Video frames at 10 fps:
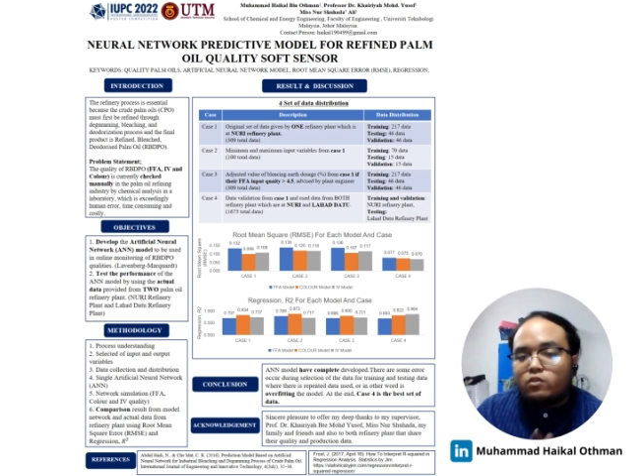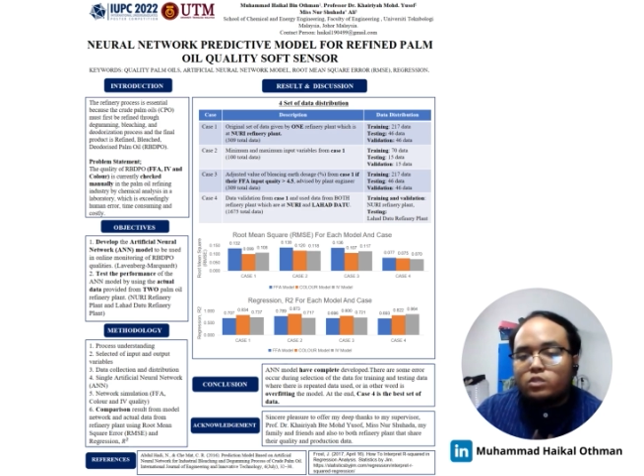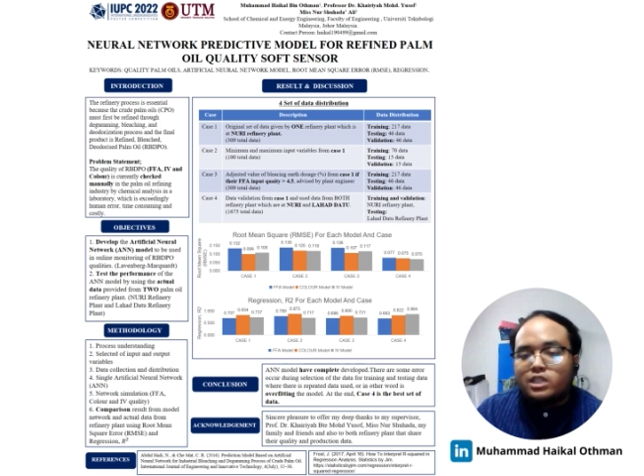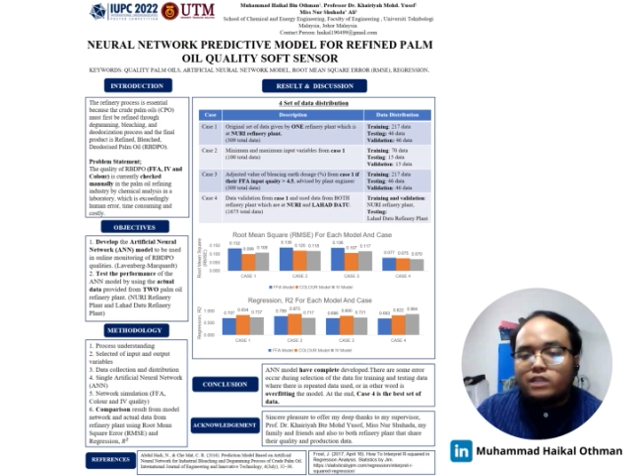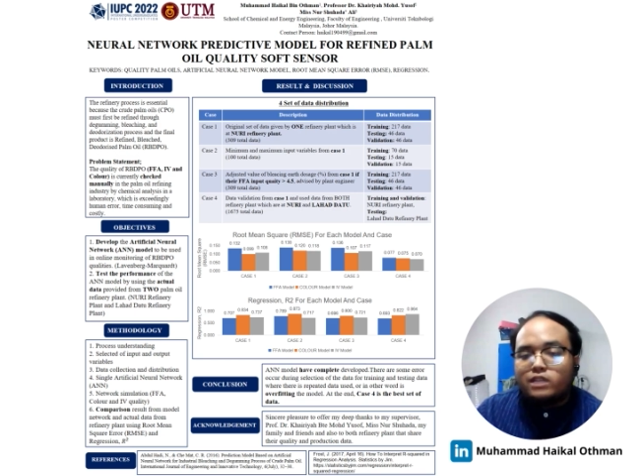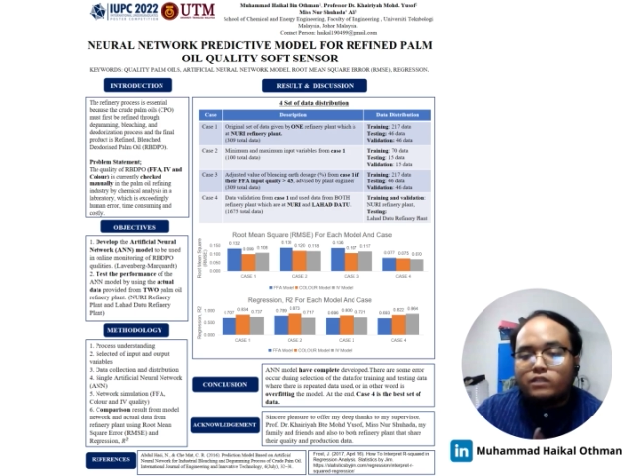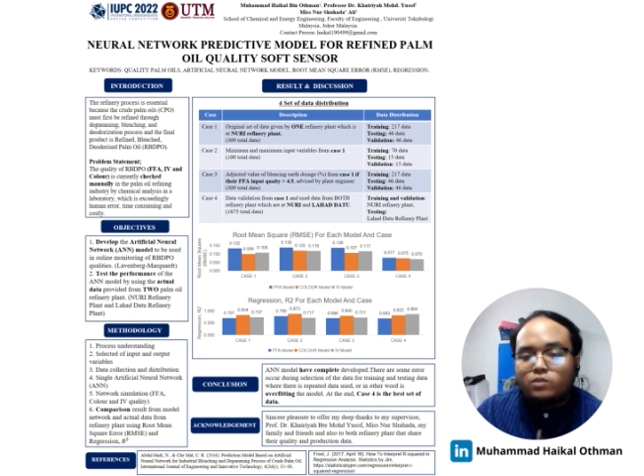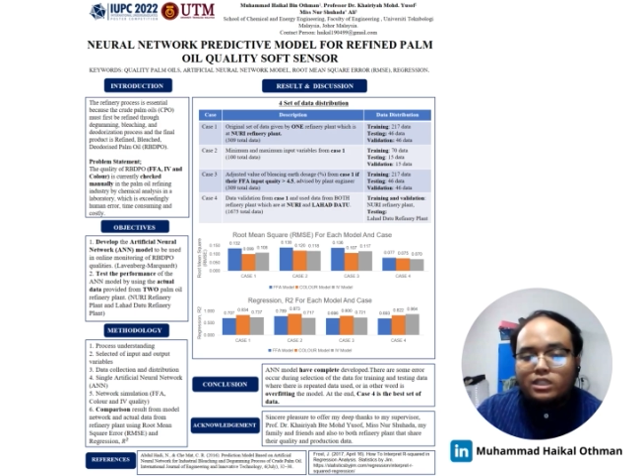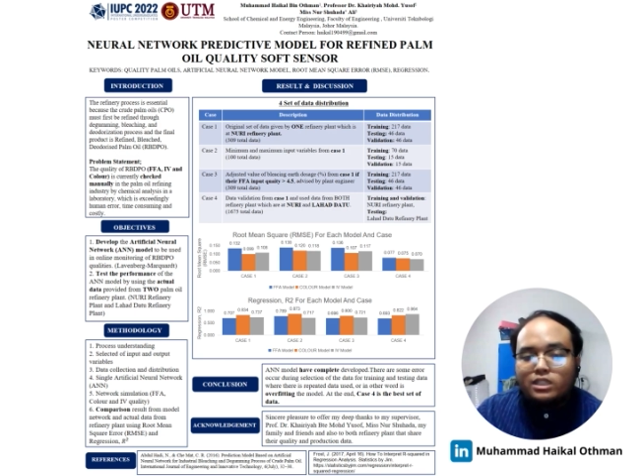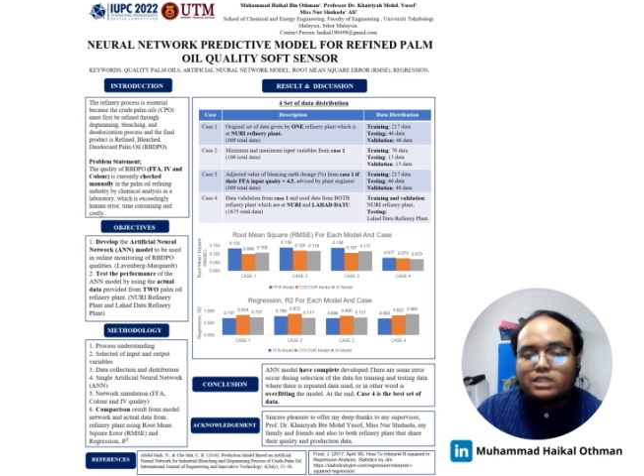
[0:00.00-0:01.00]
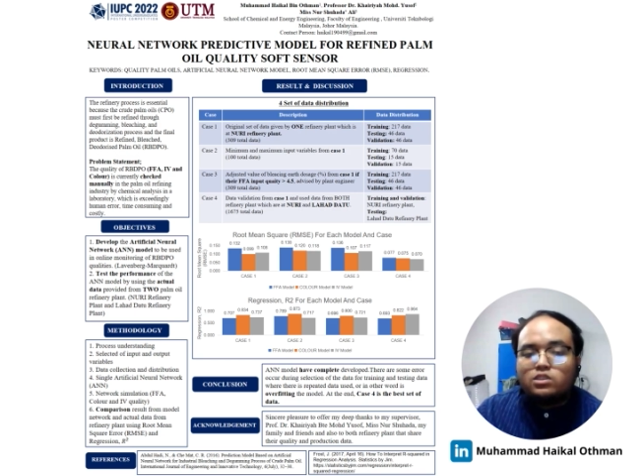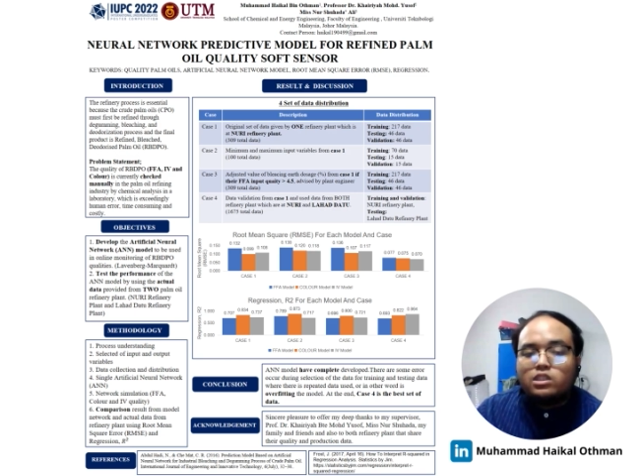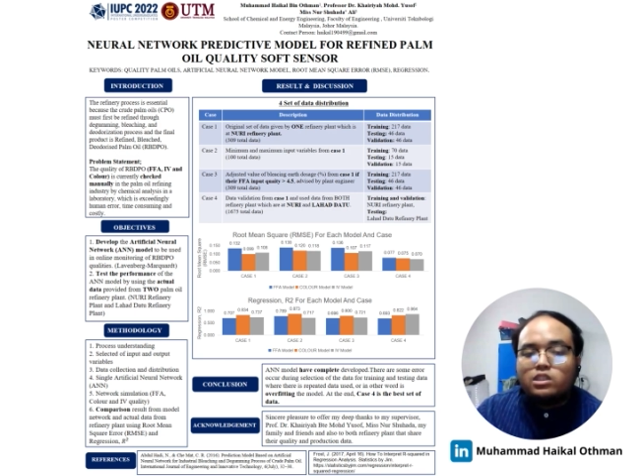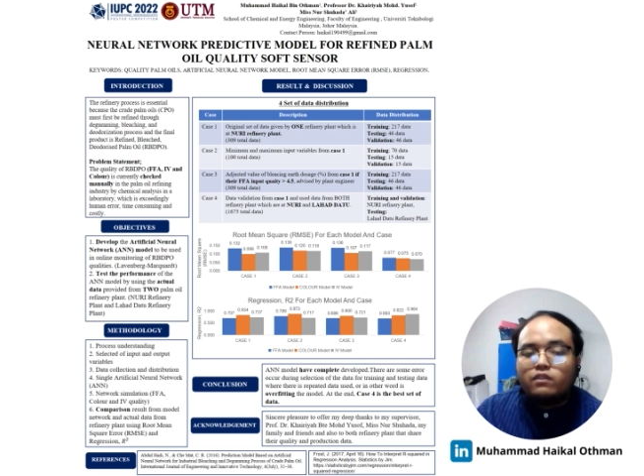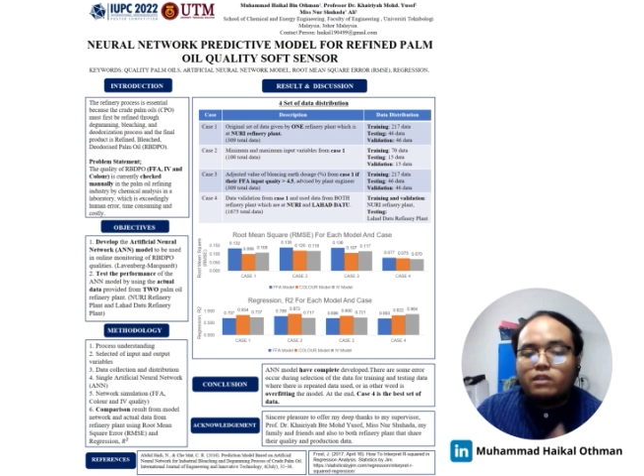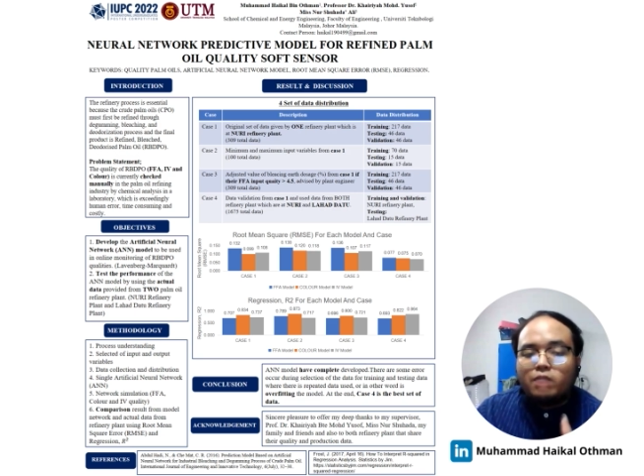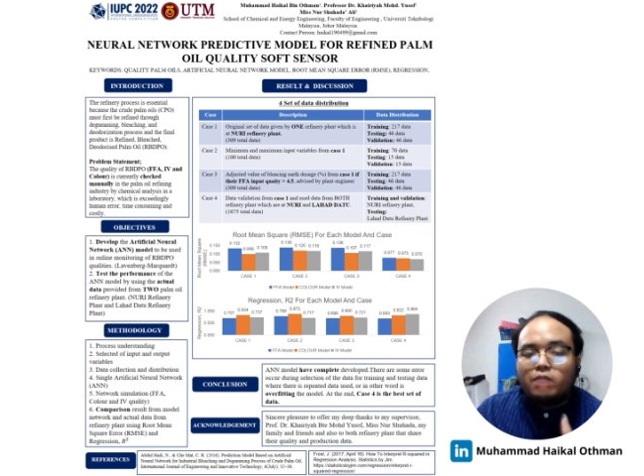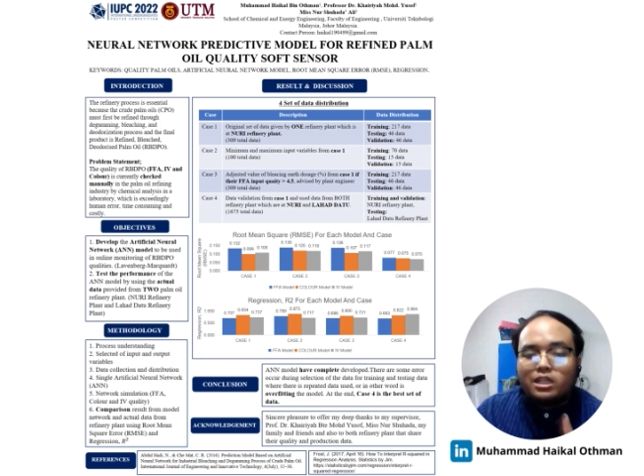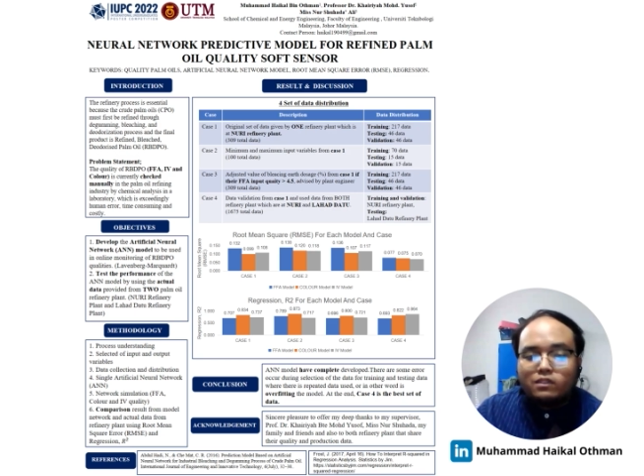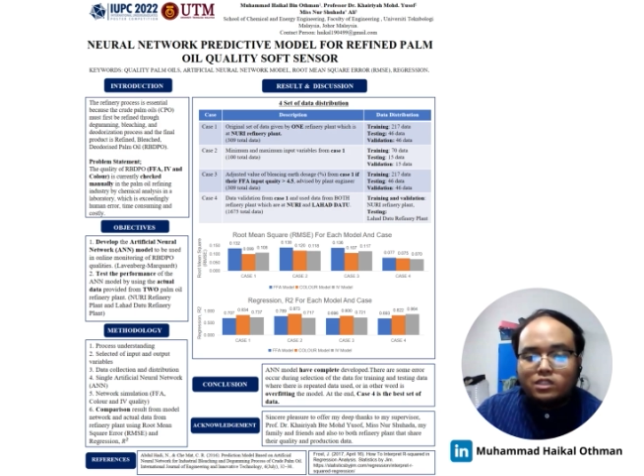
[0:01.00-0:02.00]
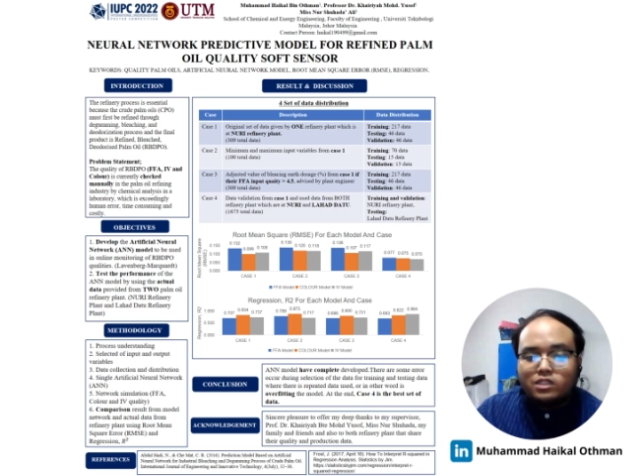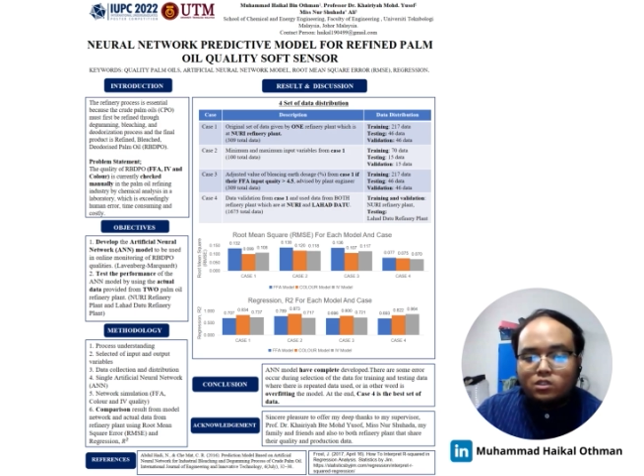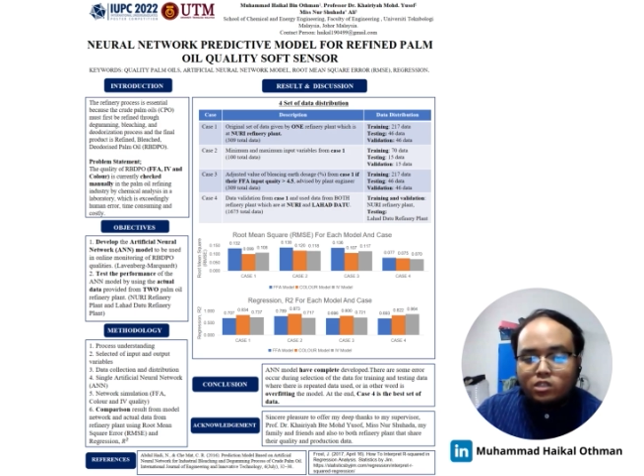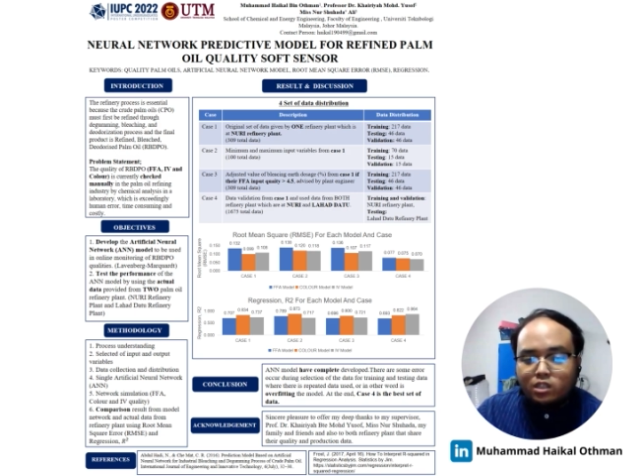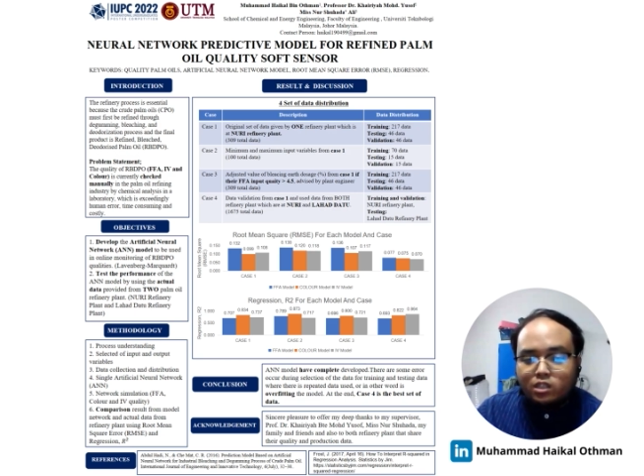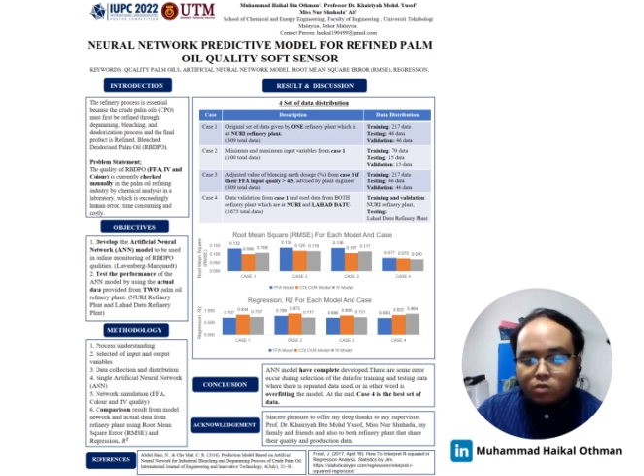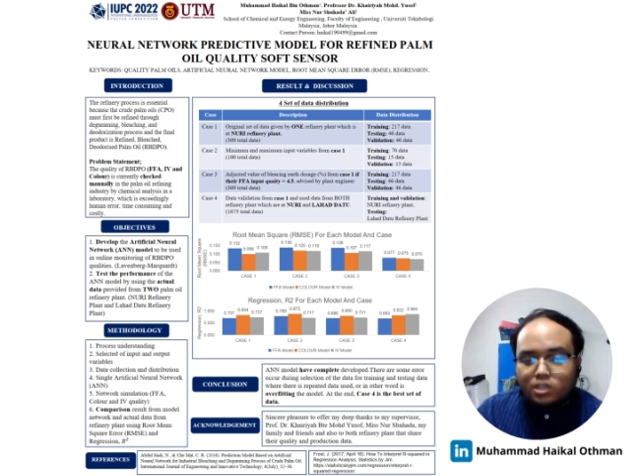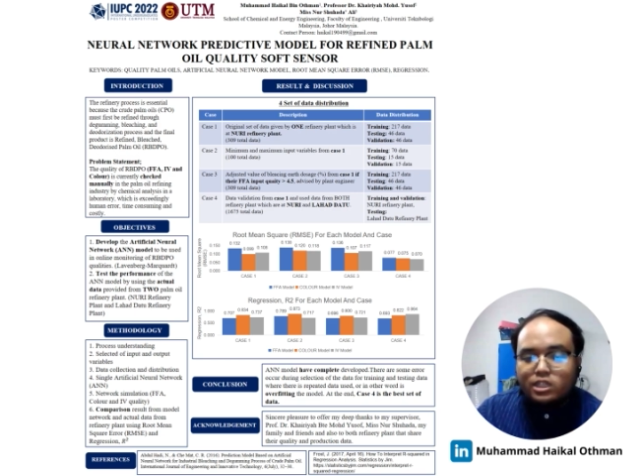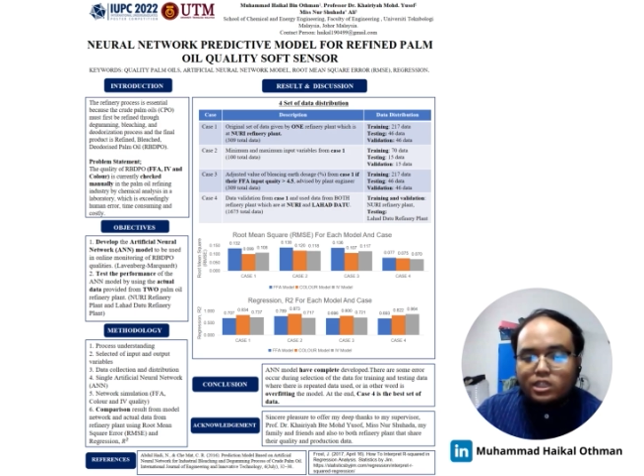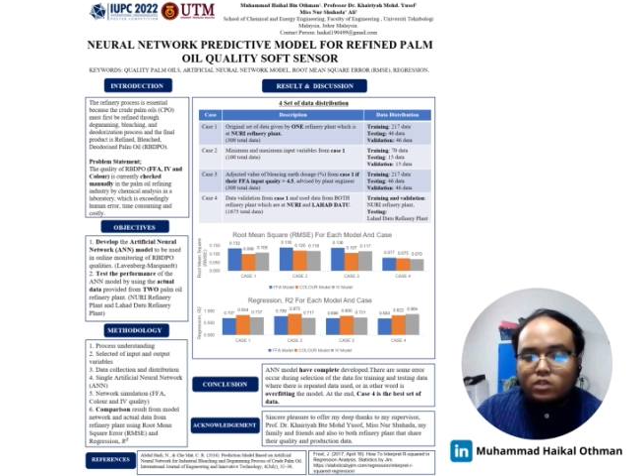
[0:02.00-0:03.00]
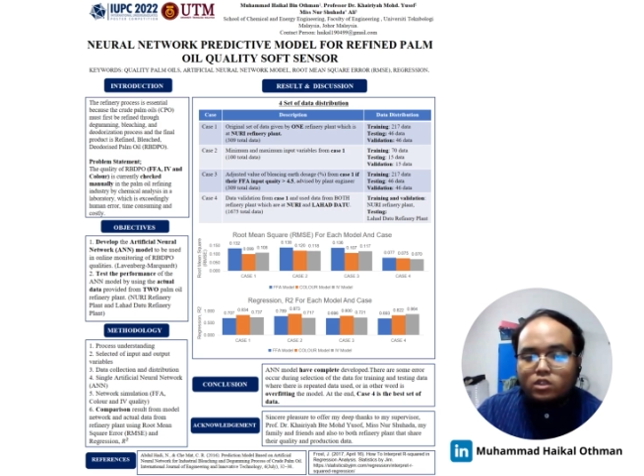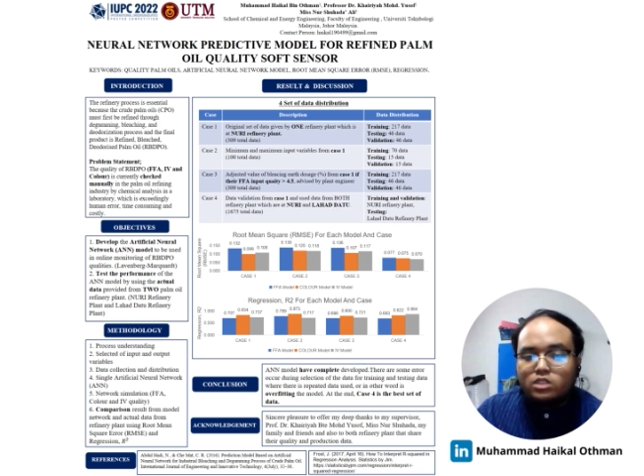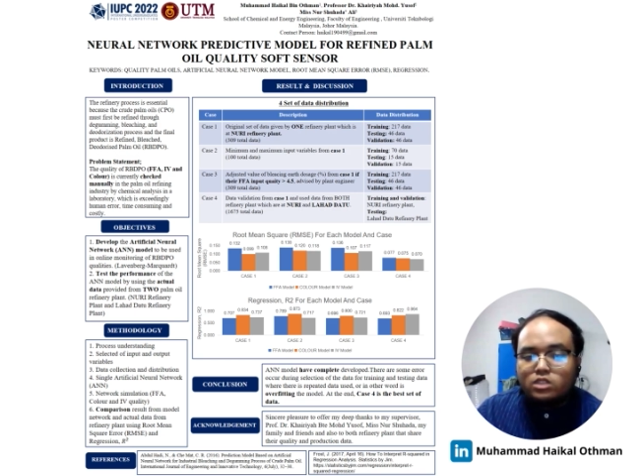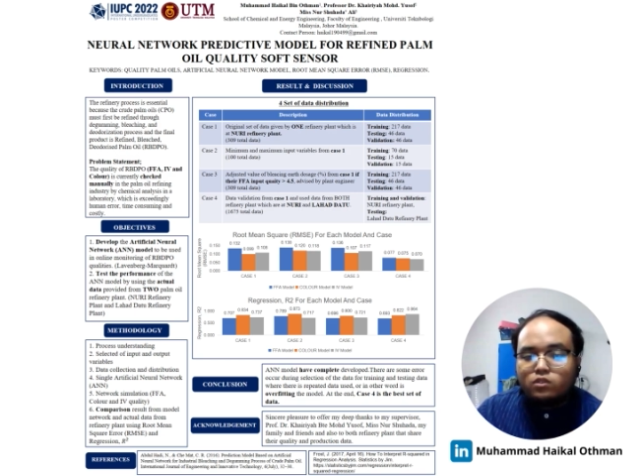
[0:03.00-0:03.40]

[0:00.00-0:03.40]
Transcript: which are the first one is to develop artificial neural network in order